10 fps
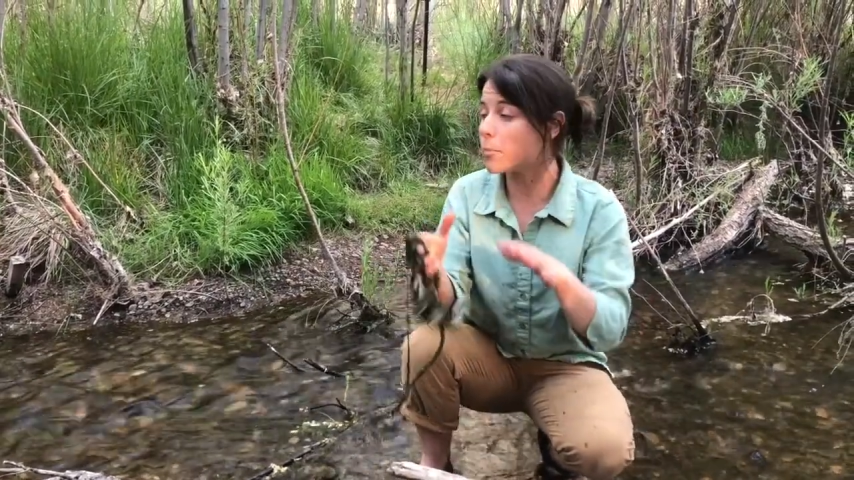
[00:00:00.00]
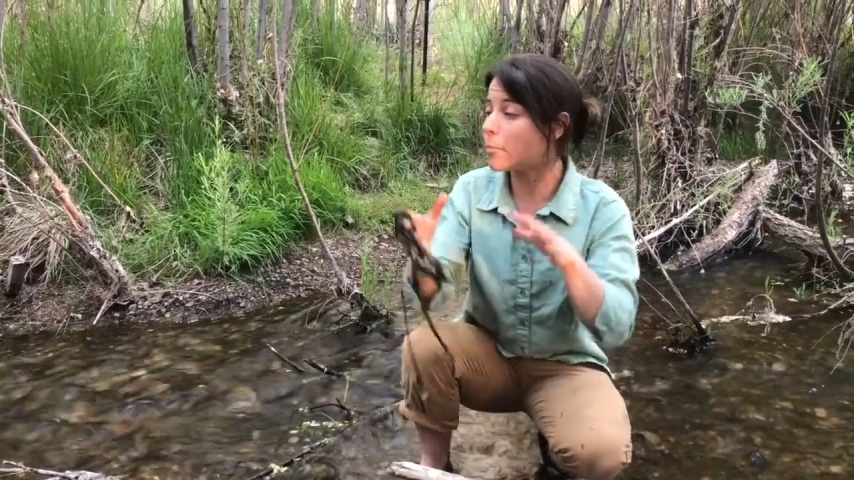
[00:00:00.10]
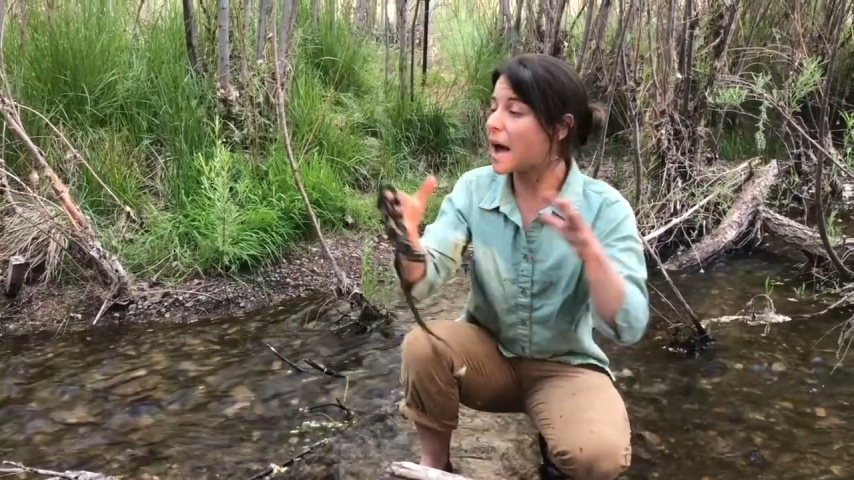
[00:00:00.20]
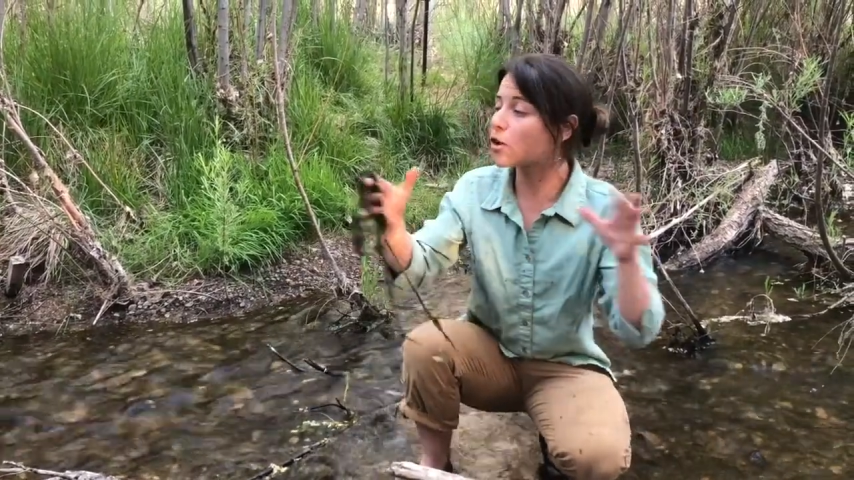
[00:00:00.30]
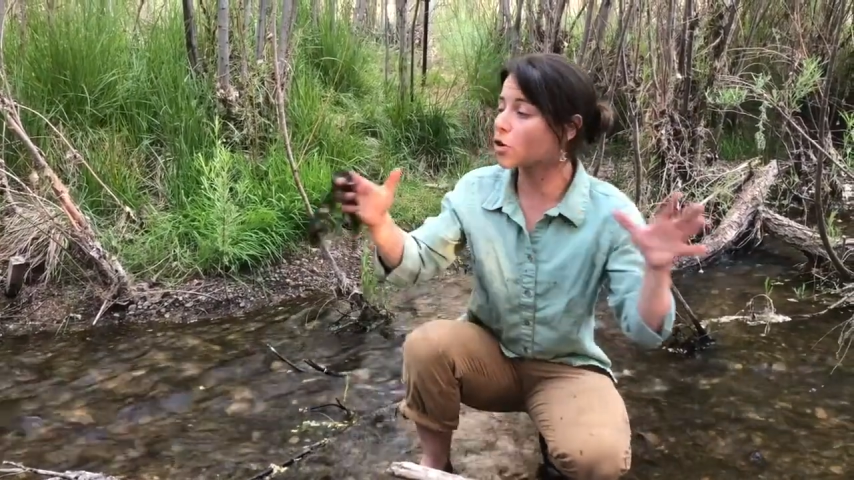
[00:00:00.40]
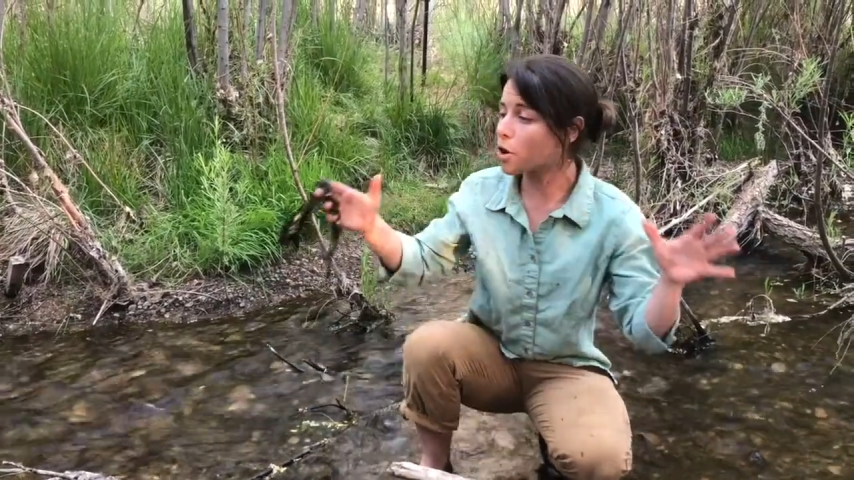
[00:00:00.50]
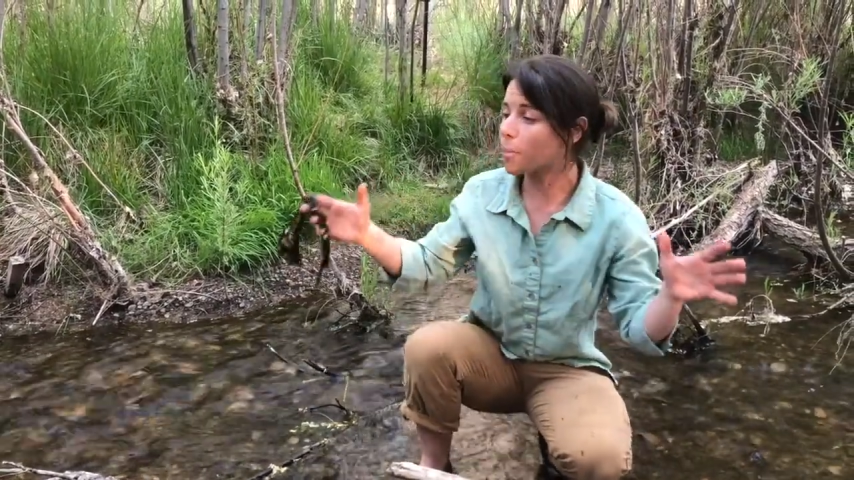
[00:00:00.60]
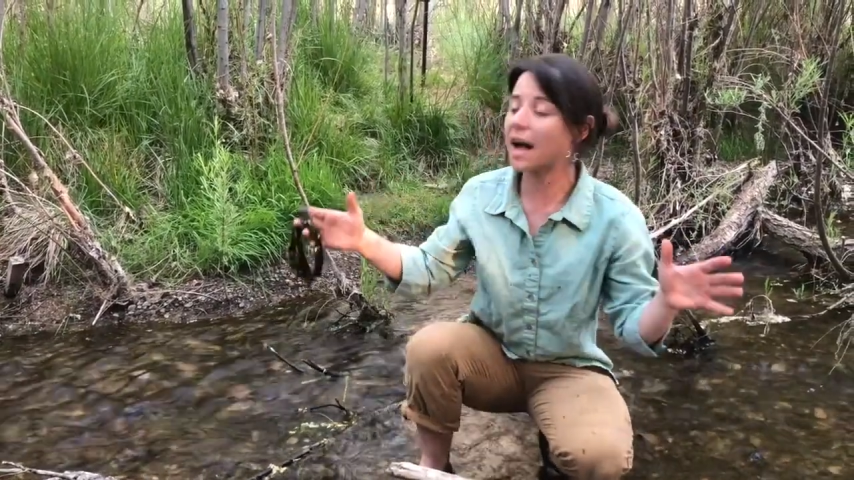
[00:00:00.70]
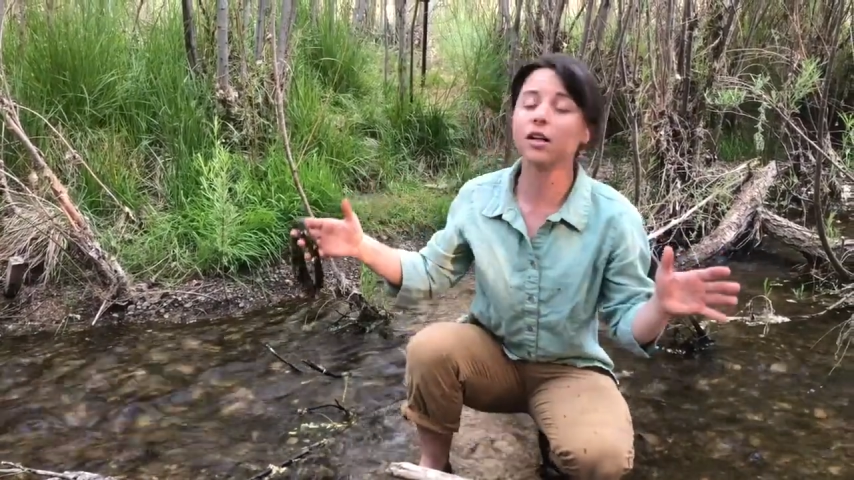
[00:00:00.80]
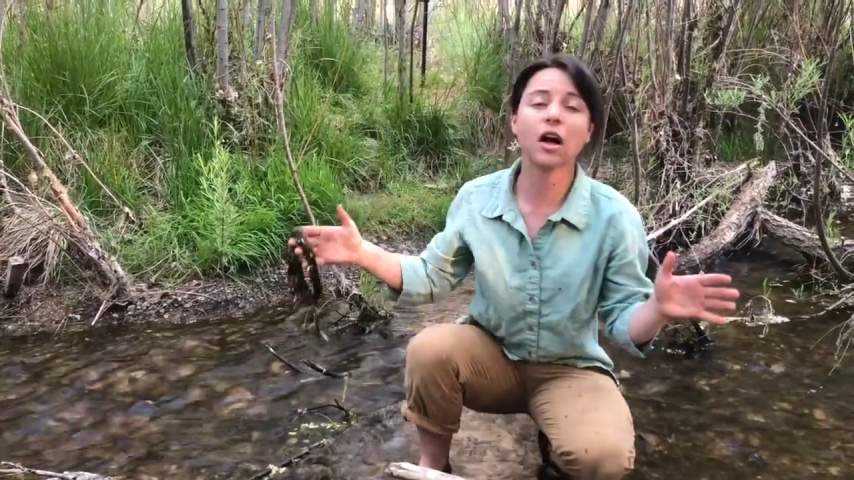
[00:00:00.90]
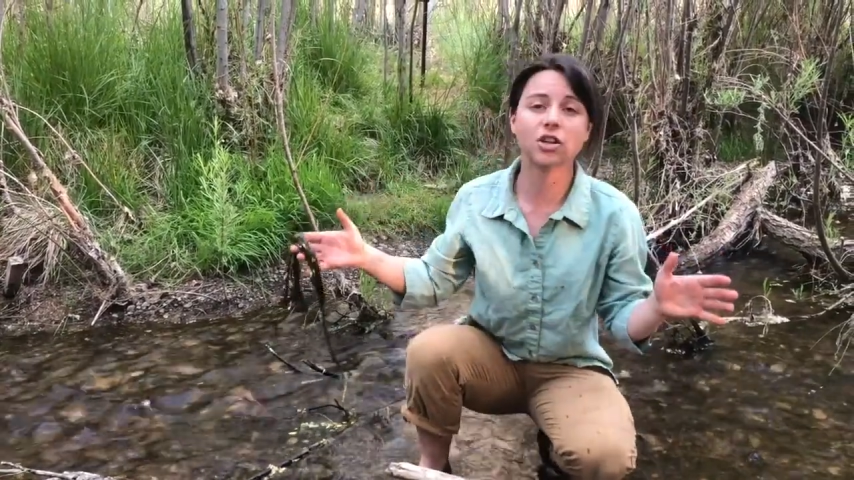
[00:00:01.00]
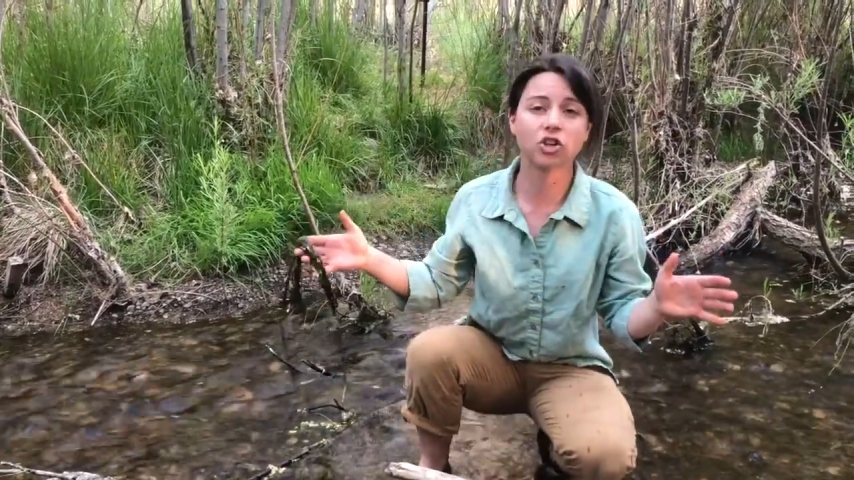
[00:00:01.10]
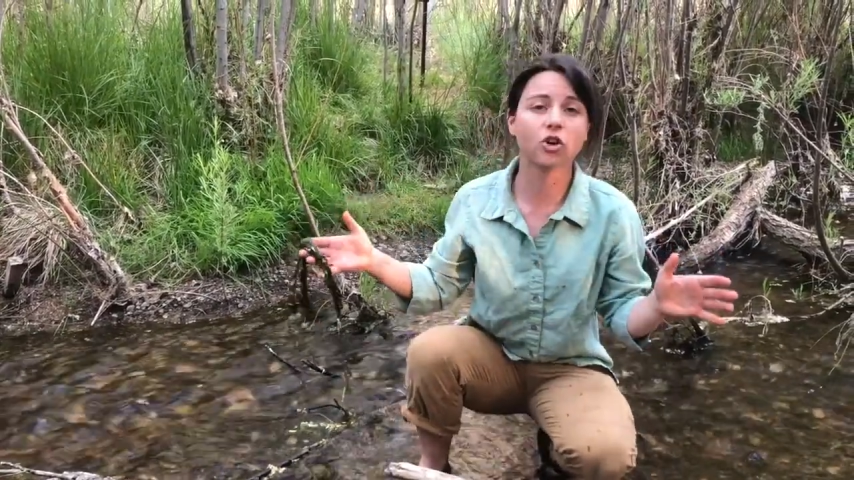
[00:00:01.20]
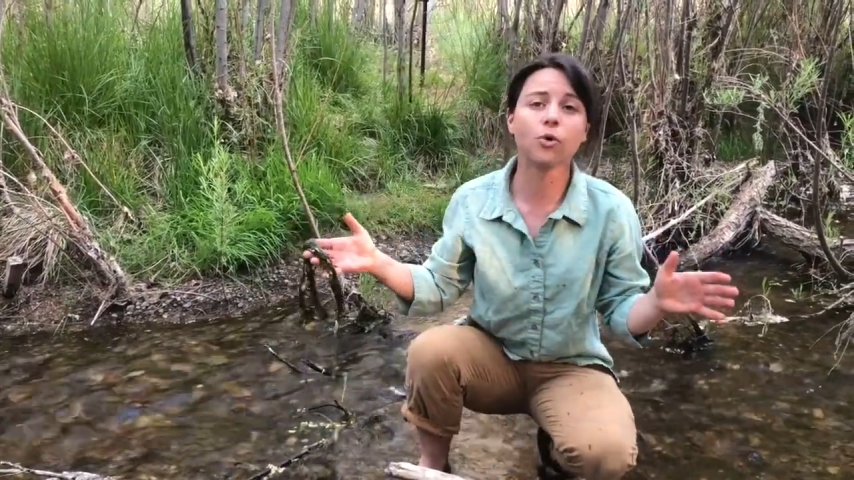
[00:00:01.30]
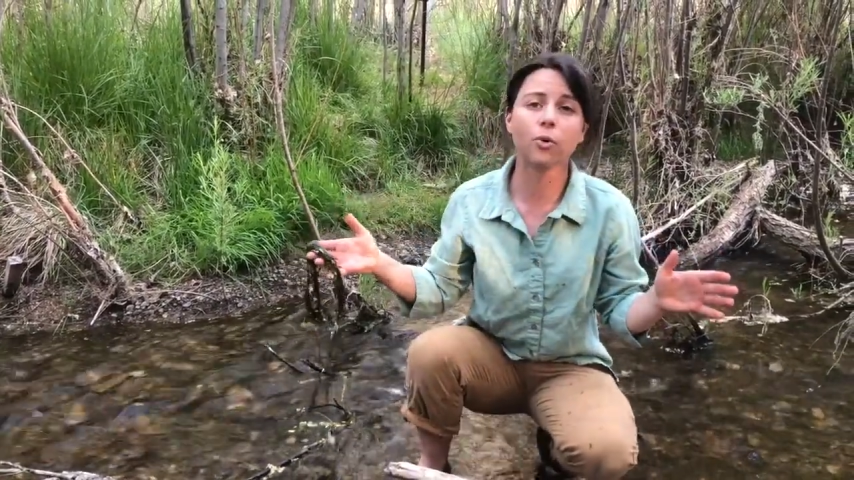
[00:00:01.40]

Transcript: microbiological